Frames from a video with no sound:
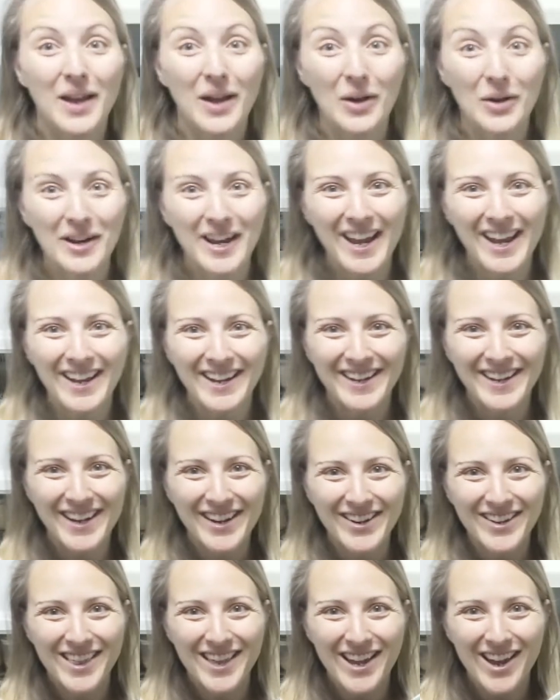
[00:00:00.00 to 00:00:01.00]
Okay,
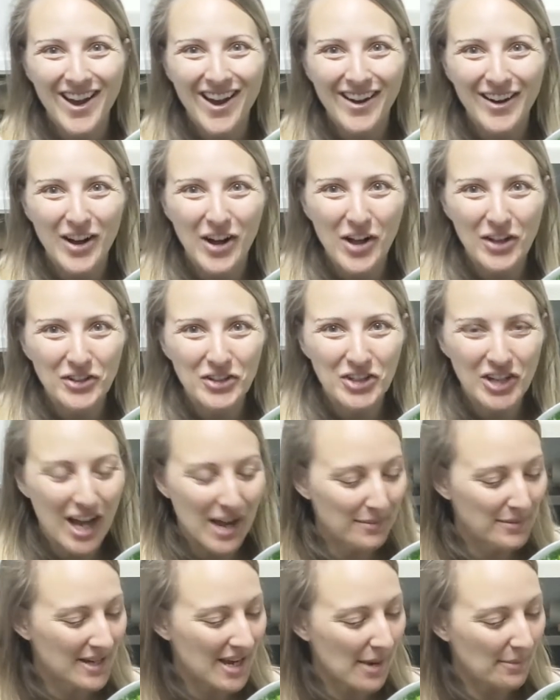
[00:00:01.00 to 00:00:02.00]
here they are, all
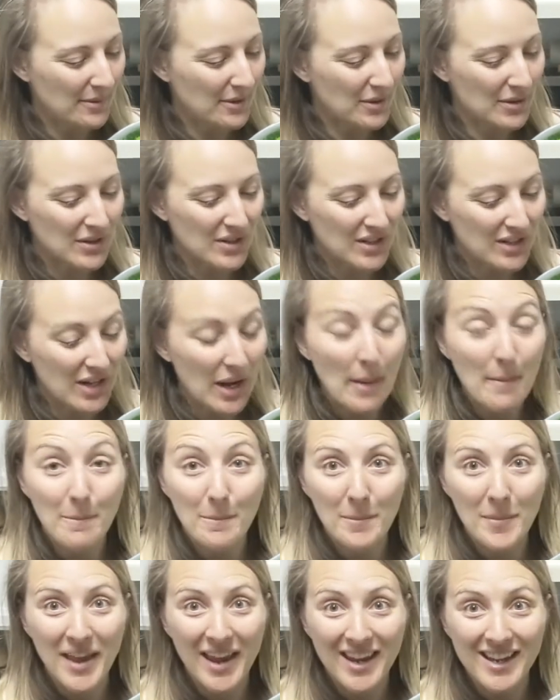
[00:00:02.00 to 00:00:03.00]
chopped up. Don't those look
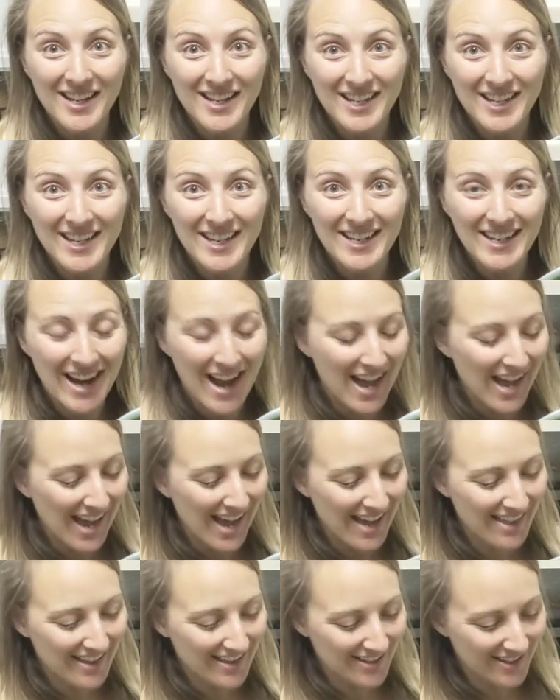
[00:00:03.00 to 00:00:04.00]
amazing?
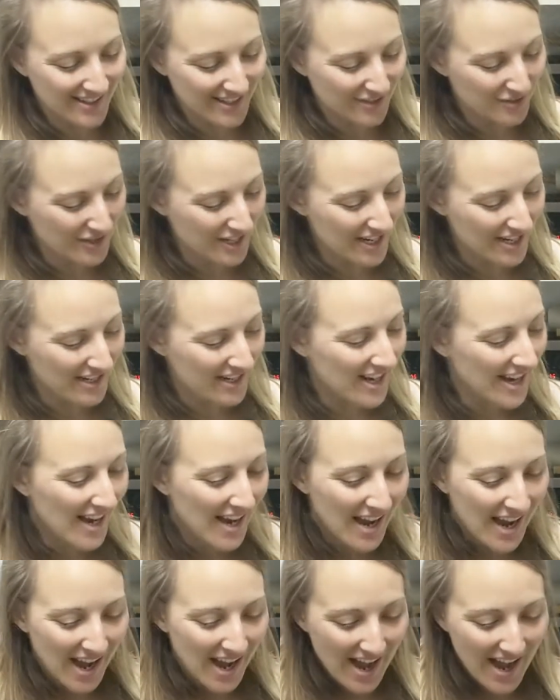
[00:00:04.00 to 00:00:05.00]
Ah, they look so good.
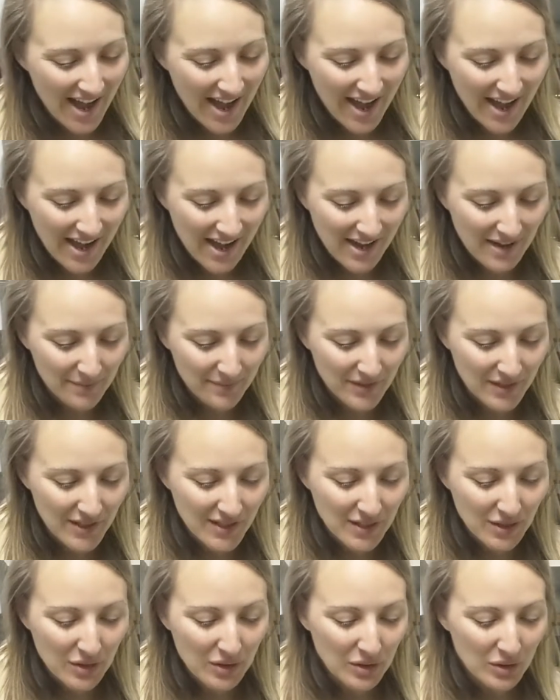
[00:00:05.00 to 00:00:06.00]

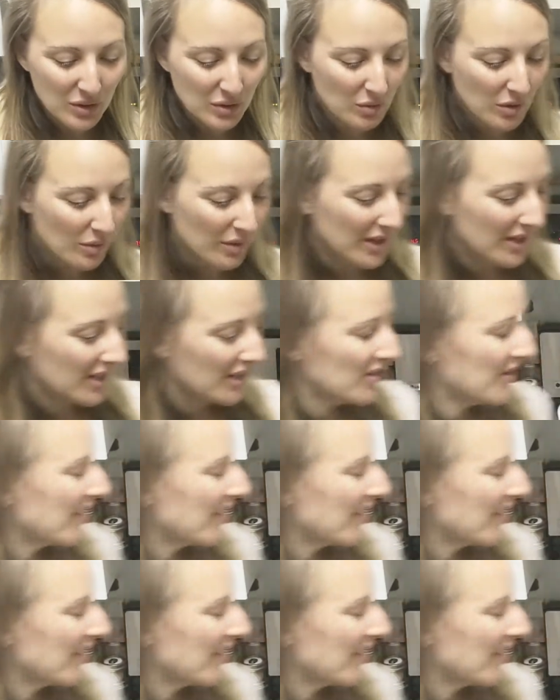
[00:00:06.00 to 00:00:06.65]
So what we're going